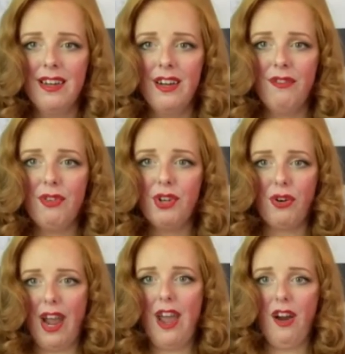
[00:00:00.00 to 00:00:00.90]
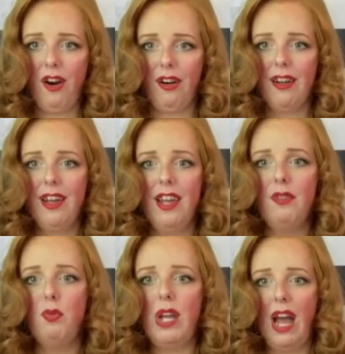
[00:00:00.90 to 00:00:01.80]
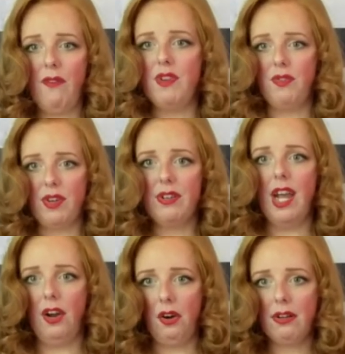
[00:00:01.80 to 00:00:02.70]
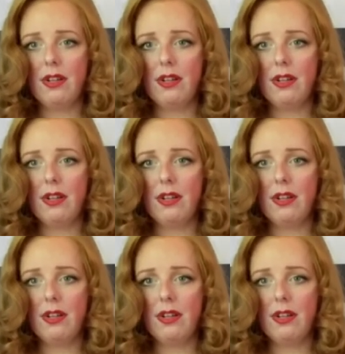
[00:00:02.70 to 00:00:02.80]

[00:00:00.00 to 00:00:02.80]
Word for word: for your hair if we have different hair.